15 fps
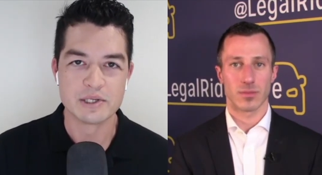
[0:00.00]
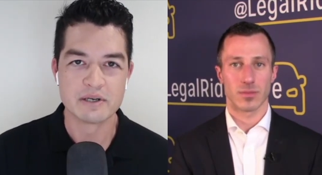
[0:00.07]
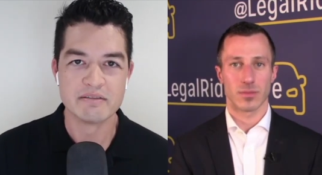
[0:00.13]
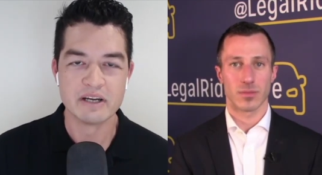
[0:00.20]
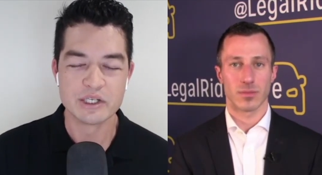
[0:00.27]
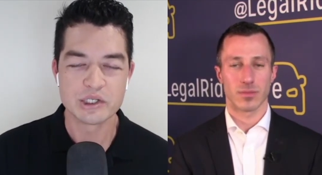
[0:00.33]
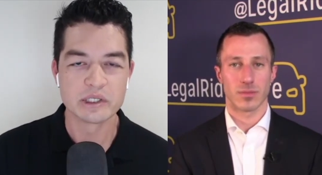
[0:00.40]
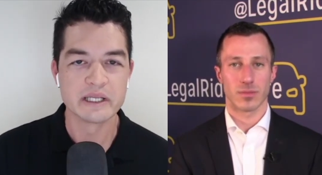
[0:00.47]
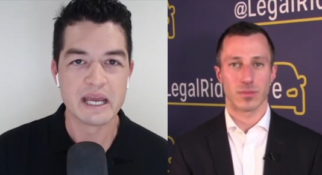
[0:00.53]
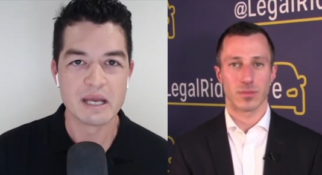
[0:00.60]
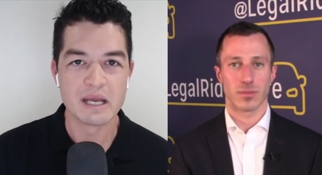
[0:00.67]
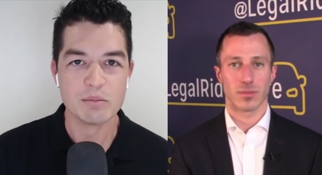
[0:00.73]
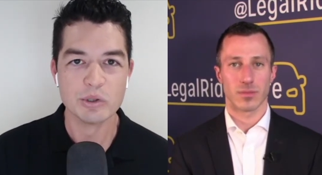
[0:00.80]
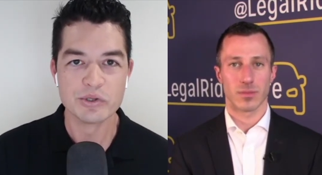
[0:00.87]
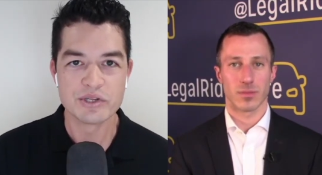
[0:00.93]
Speaker 1: you guys are
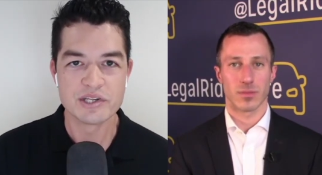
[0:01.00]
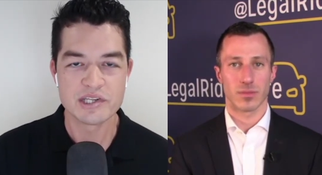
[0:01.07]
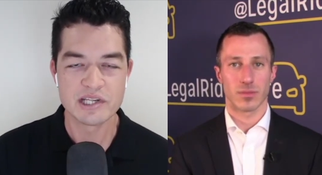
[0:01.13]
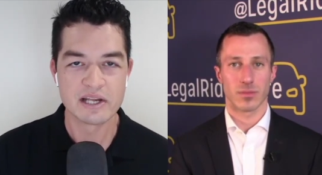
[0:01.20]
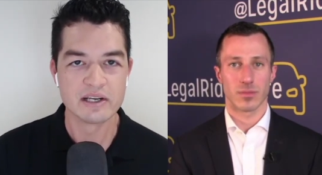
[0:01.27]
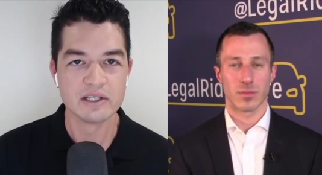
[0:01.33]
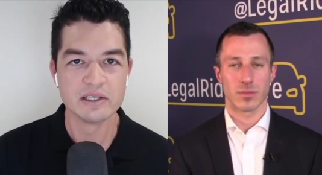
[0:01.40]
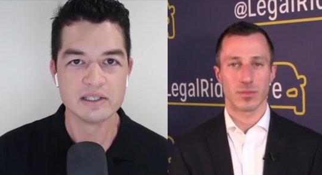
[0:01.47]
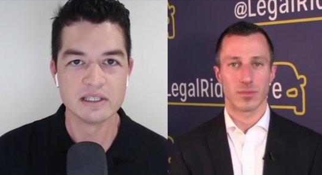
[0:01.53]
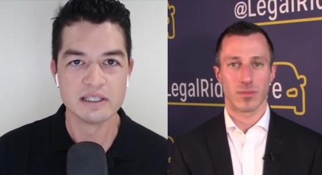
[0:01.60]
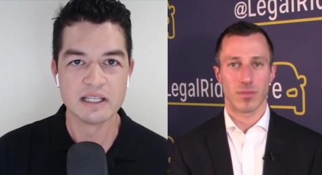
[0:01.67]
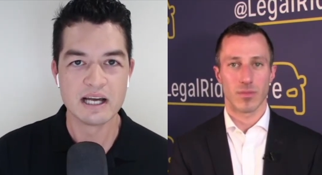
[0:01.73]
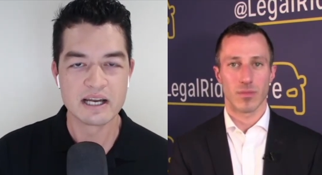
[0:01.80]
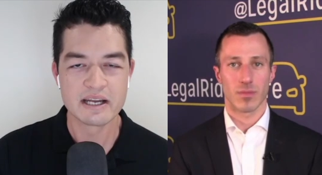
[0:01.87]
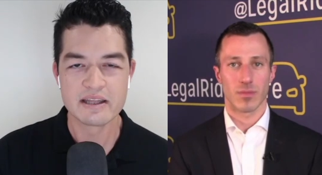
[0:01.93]
eventually able to
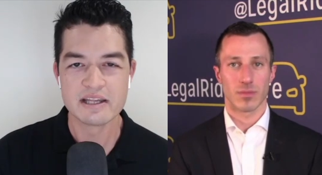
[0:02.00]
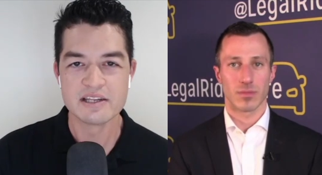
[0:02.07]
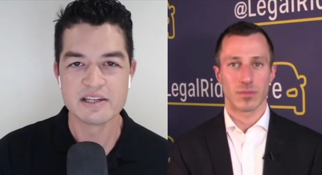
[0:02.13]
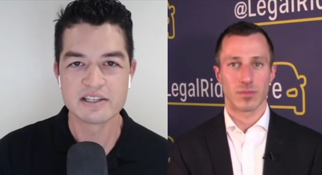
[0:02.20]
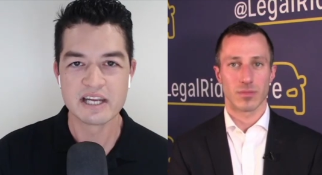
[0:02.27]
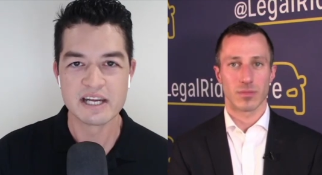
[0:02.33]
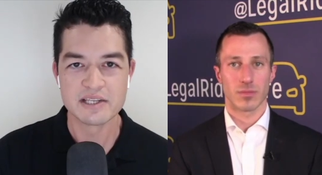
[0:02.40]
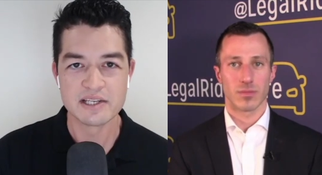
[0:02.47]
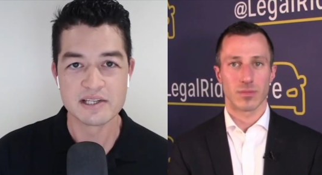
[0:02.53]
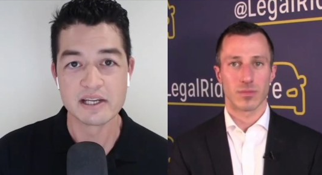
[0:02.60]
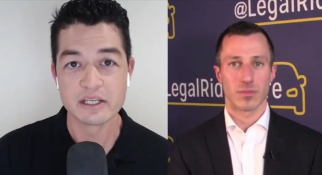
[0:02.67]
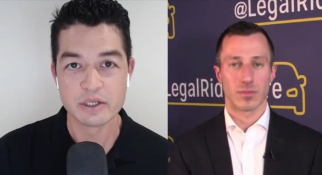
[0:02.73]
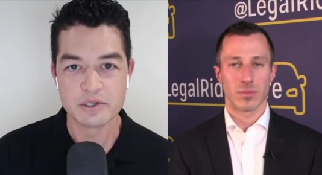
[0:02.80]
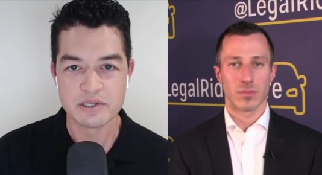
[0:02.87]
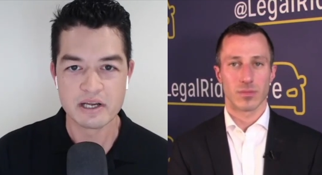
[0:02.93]
settle a lot of these
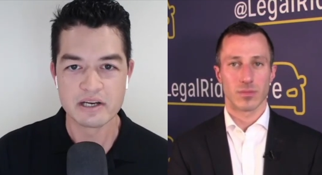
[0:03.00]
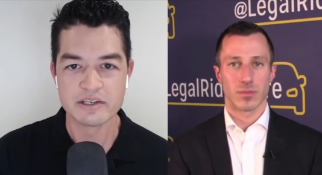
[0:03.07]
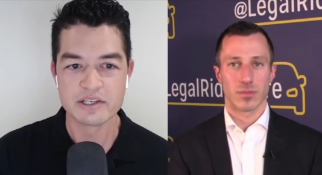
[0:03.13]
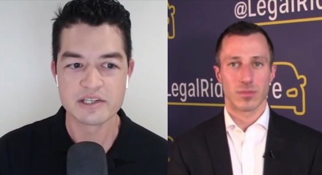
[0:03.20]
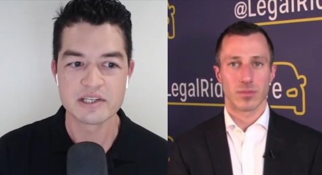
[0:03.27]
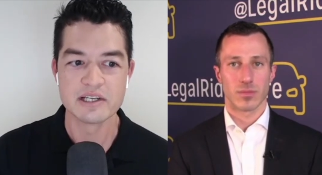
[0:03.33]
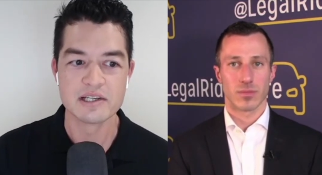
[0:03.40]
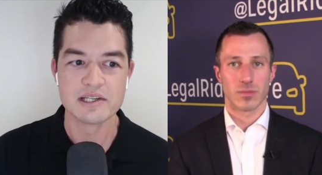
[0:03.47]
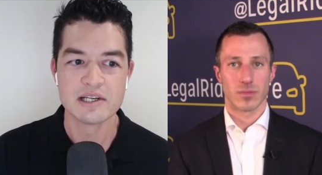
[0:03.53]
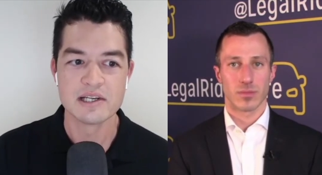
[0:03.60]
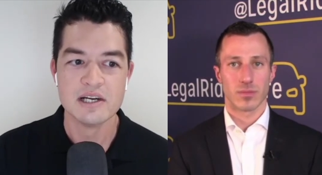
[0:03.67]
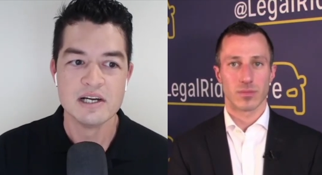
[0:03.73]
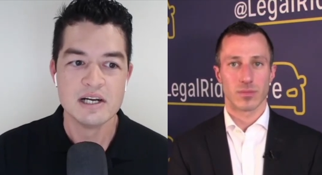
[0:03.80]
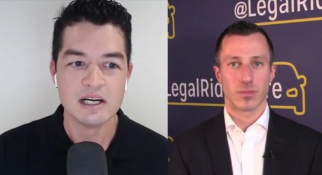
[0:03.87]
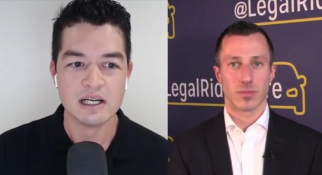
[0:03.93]
cases like you said it just
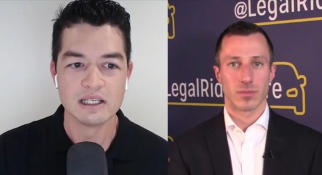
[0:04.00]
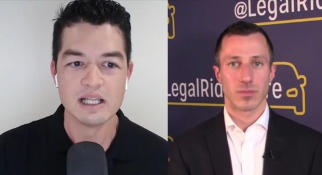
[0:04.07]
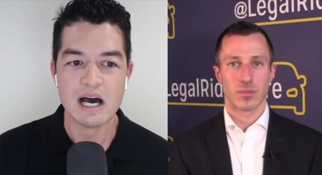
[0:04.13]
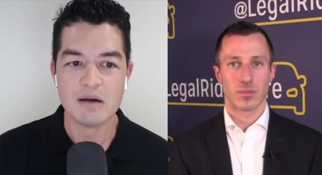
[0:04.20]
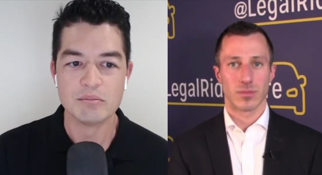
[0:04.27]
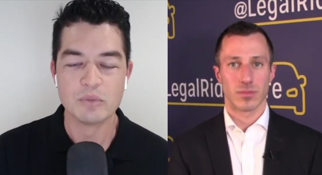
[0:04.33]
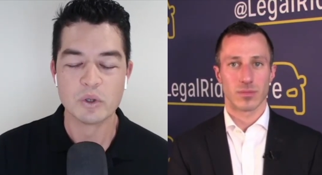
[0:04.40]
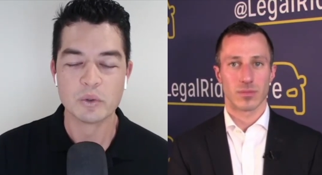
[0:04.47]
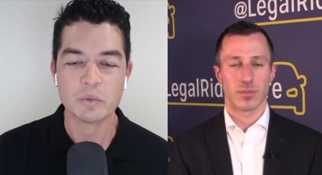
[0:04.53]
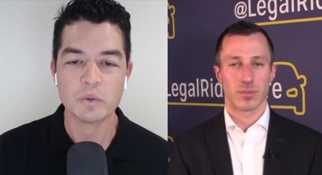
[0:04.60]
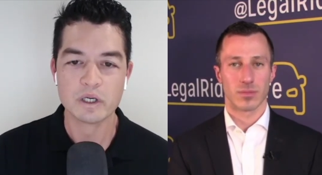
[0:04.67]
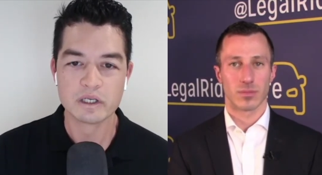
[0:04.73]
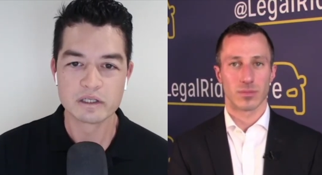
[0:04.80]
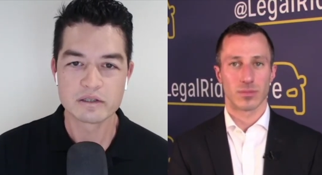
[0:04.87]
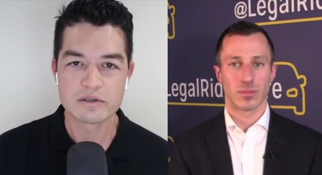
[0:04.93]
is a lot
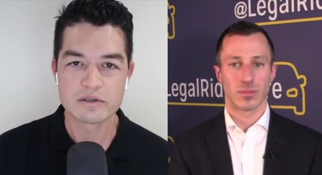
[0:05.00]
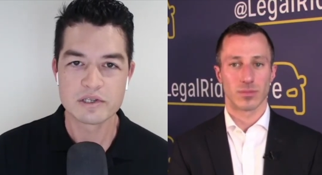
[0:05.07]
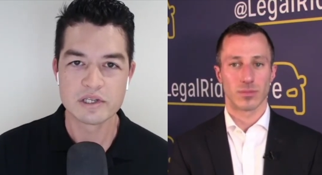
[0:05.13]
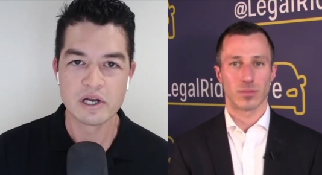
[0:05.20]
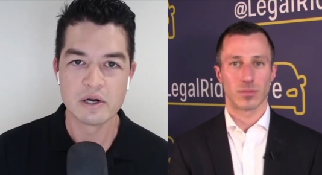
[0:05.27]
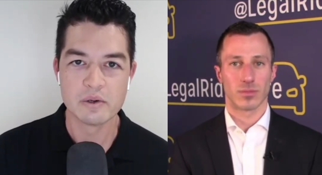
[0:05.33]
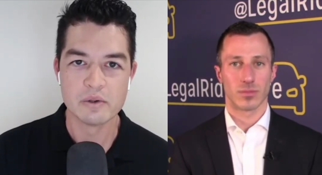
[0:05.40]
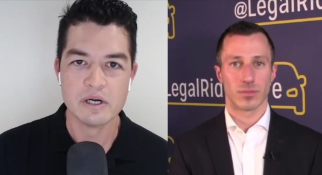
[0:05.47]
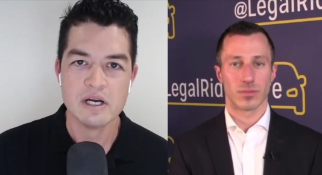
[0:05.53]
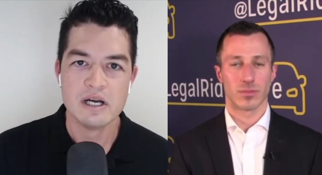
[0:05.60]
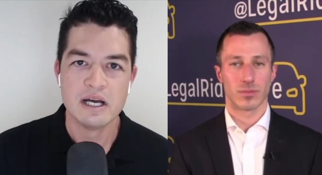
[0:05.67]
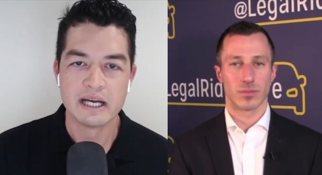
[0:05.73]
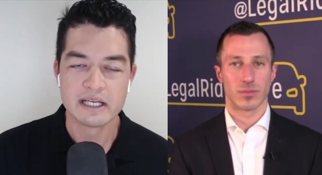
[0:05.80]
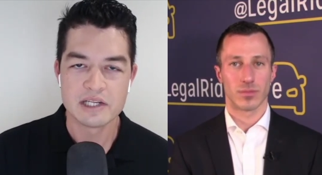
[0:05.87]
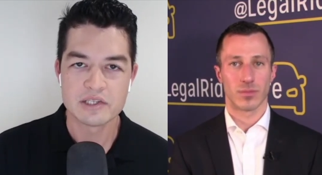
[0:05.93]
more work
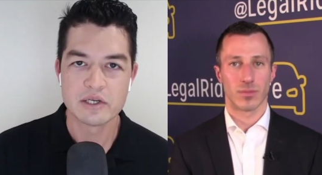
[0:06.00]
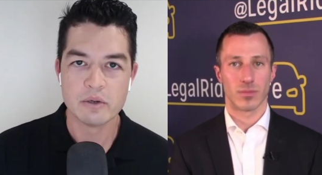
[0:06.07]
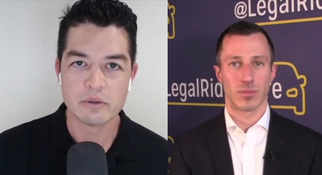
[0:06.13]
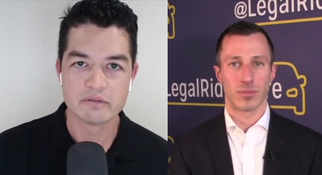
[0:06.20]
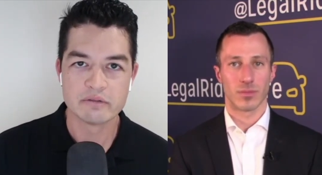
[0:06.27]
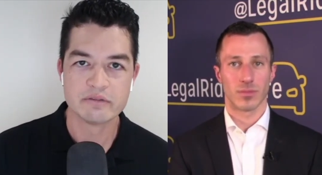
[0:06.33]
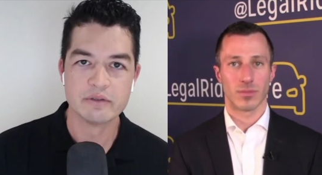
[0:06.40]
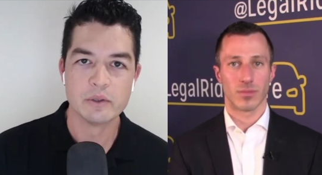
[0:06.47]
so i guess